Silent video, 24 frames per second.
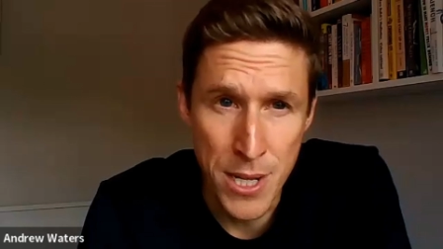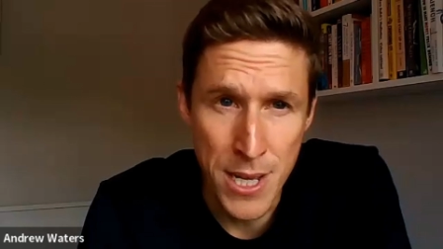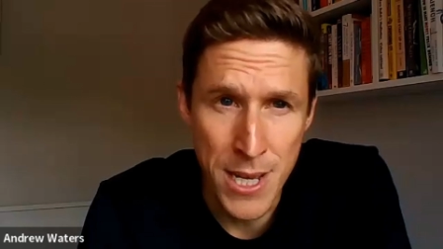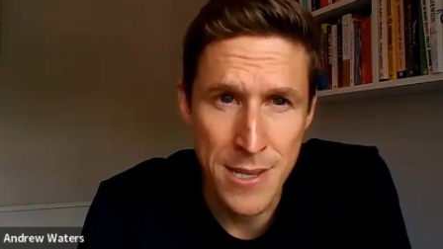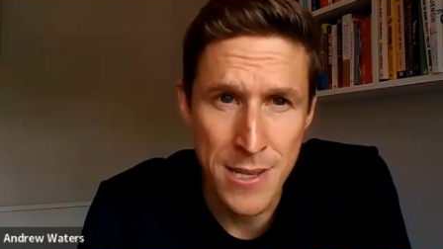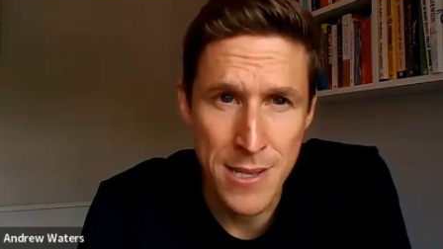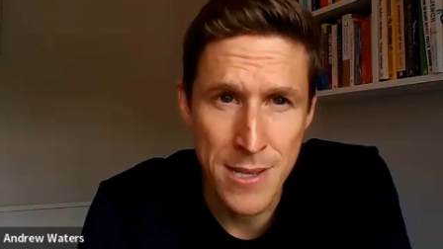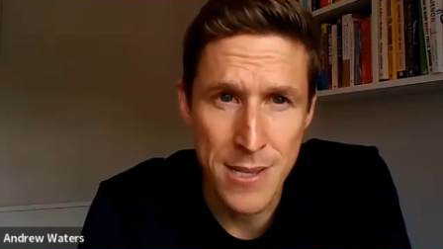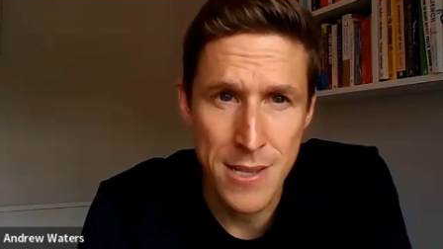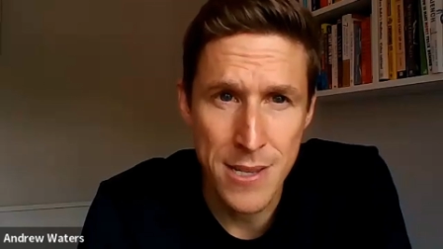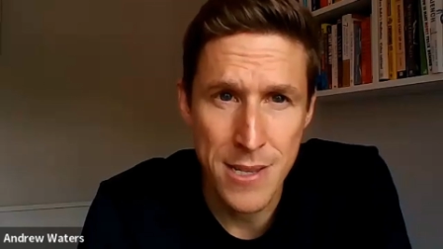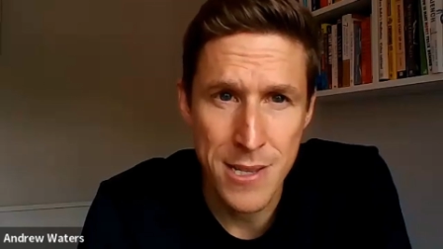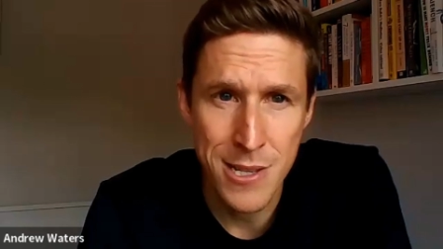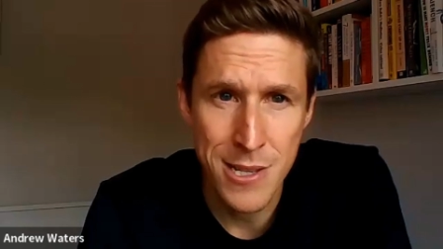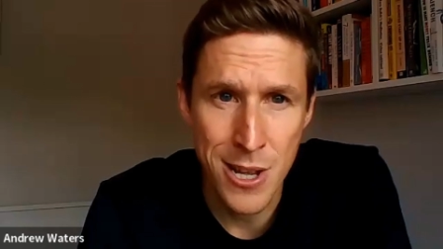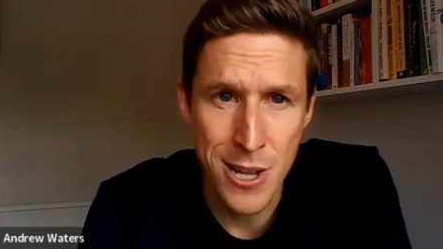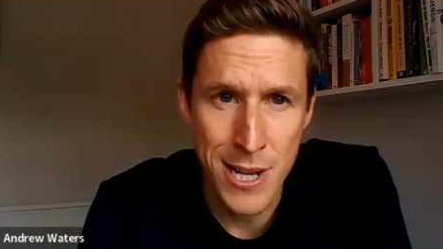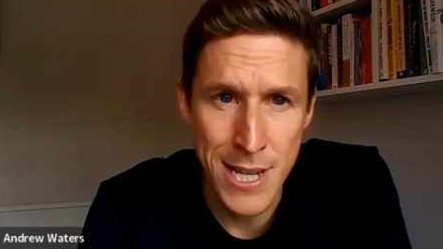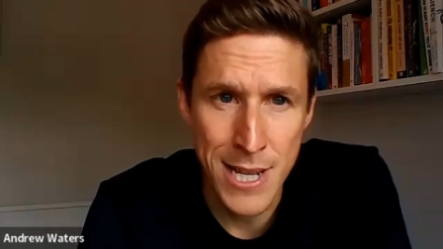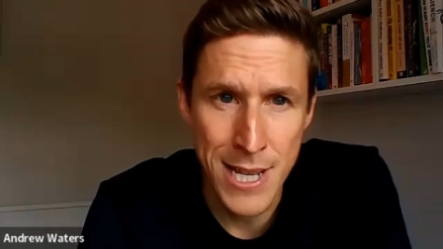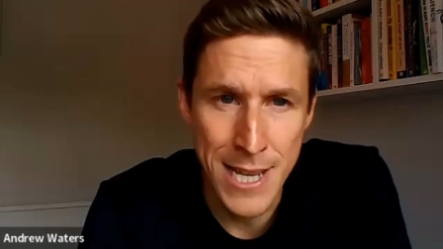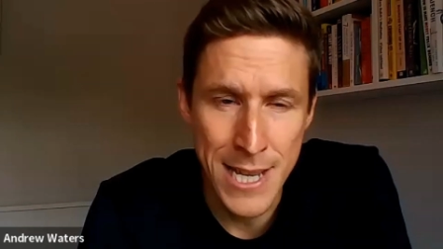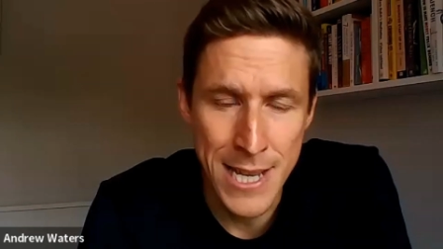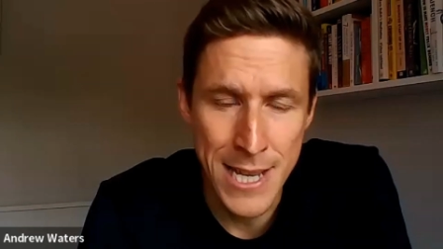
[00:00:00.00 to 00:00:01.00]
but it is
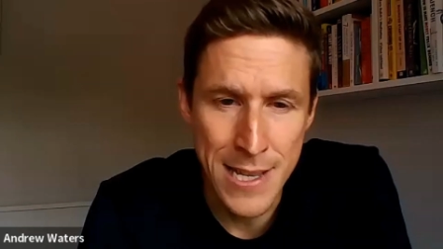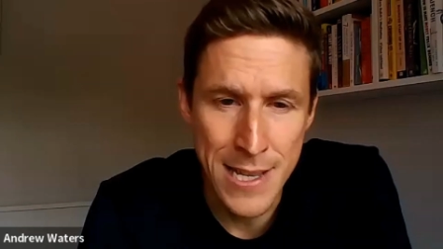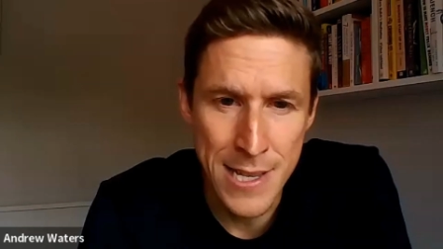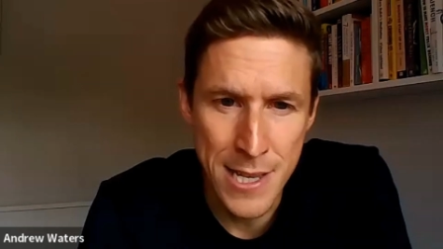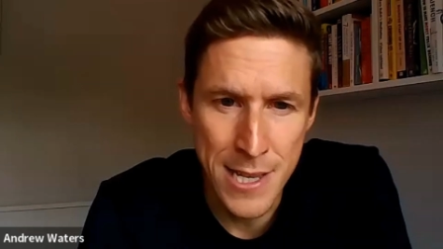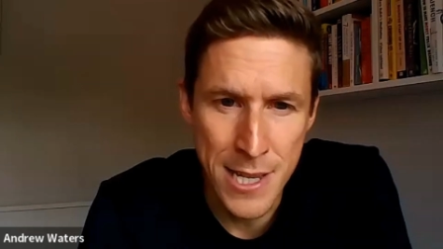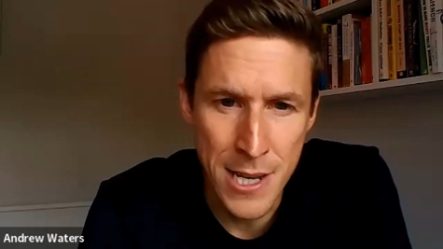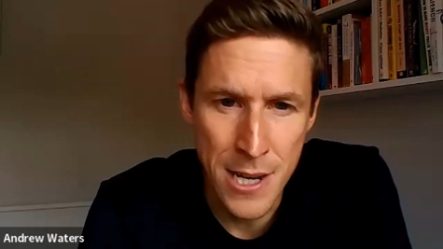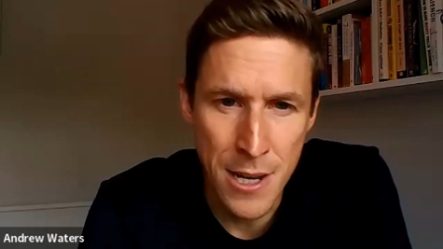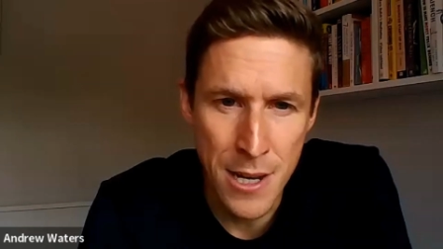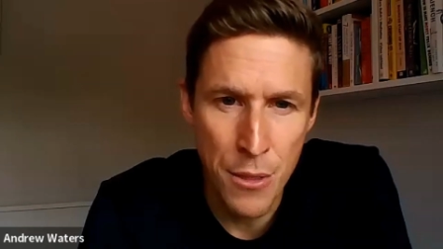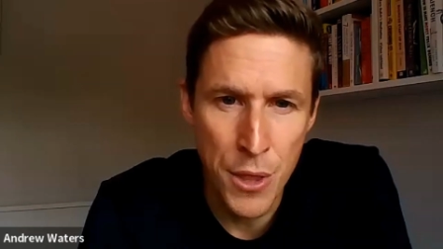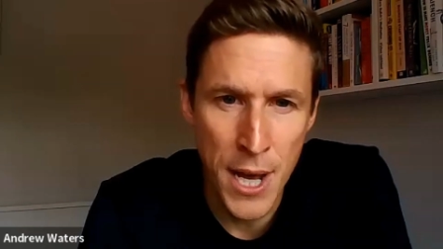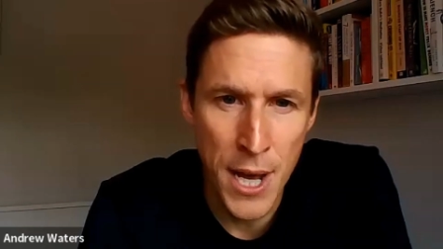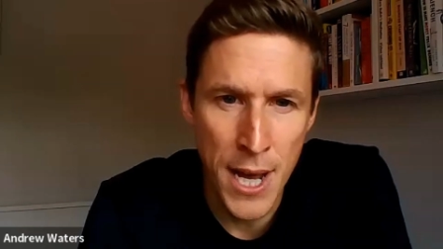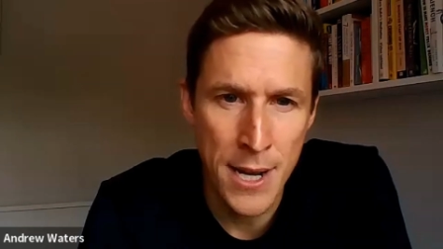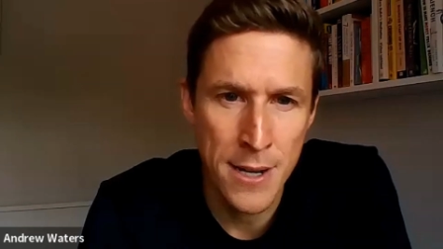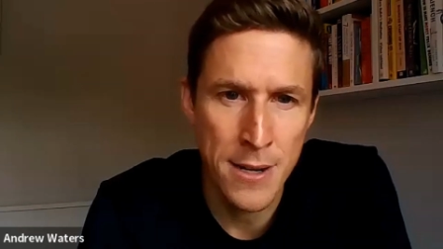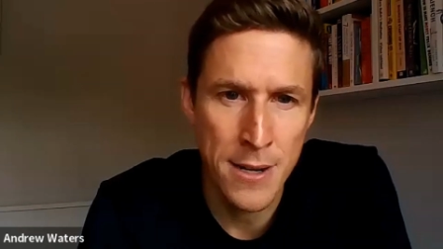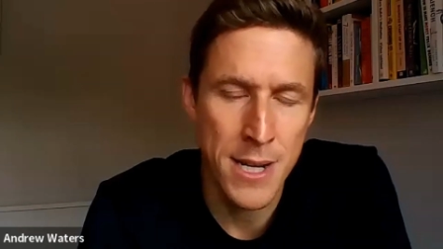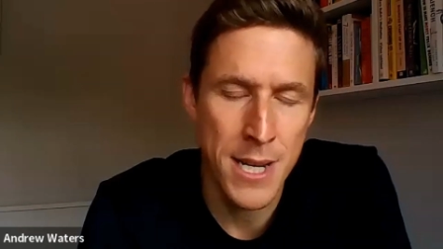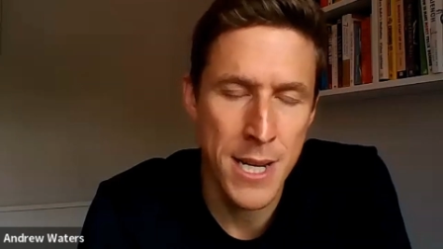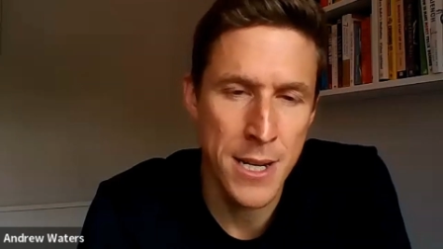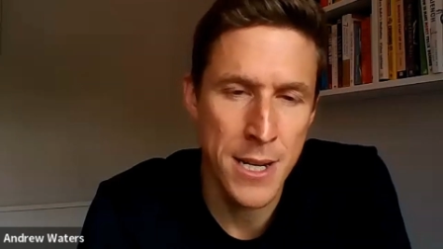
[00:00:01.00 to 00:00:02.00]
slightly easier
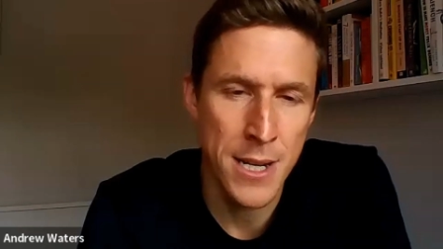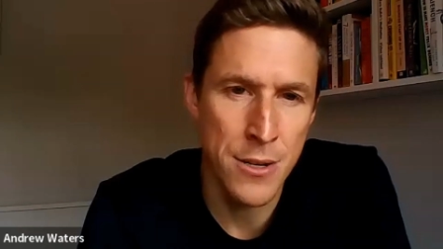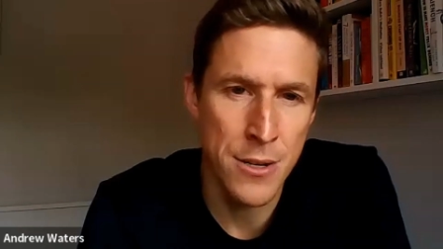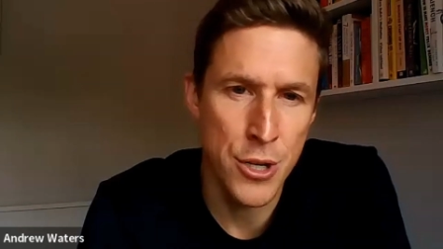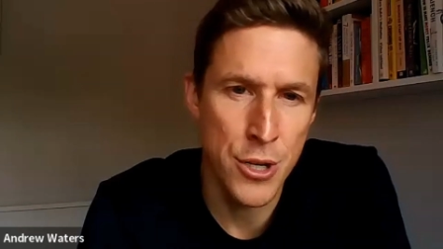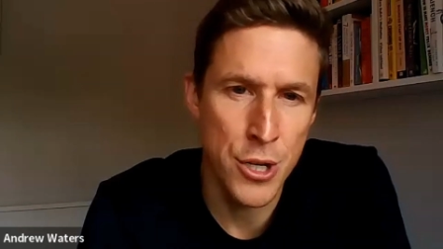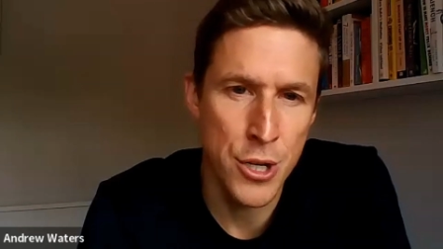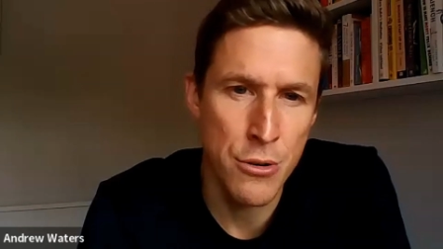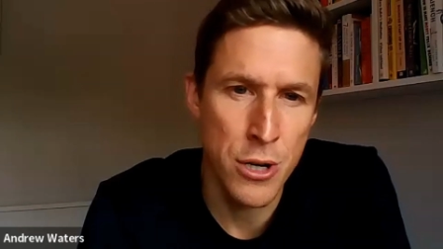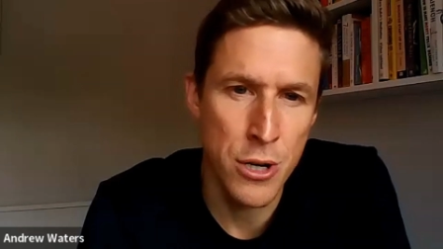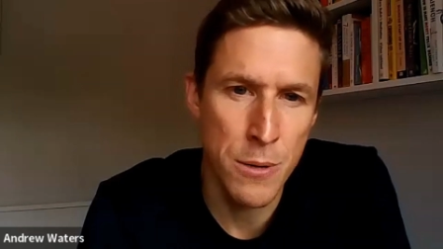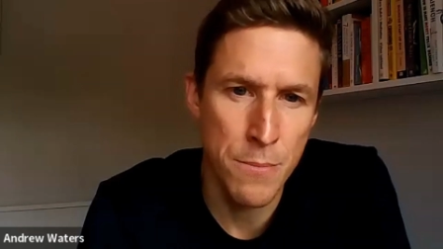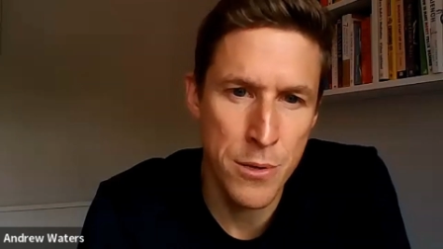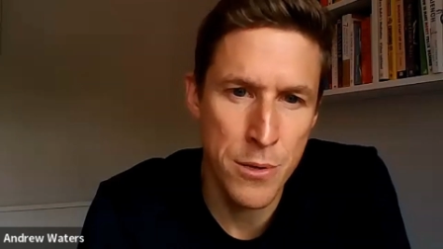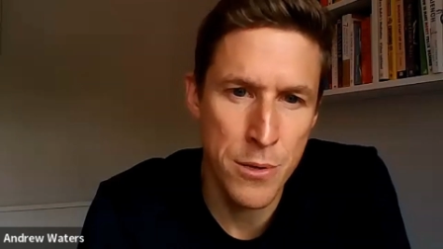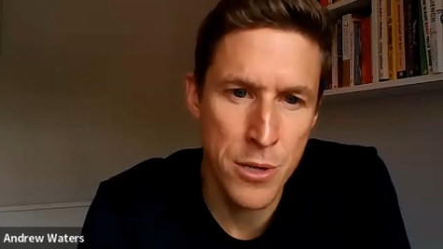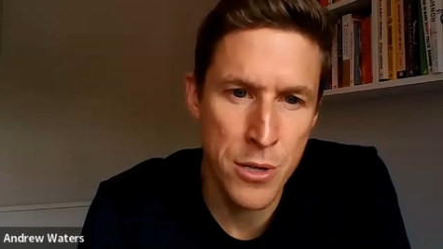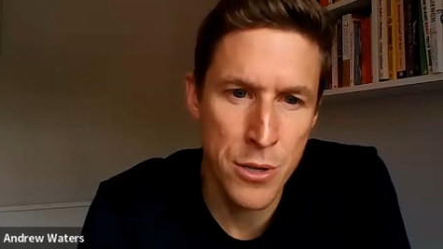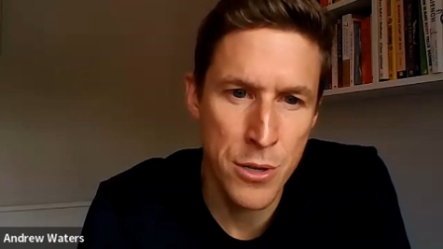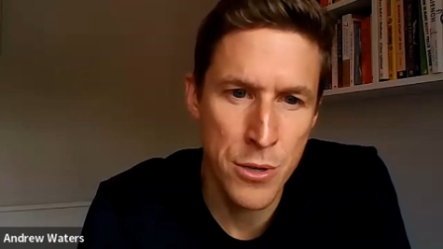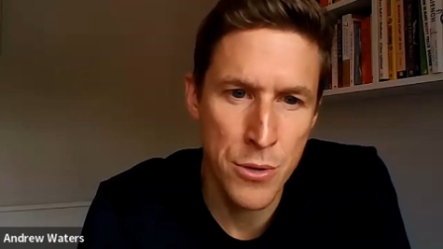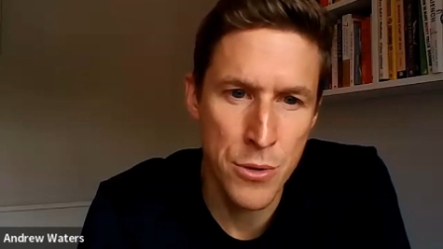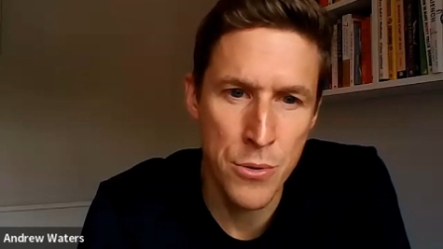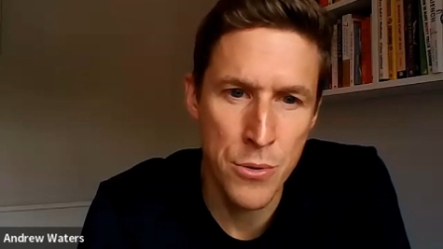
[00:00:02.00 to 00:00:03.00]
than in Europe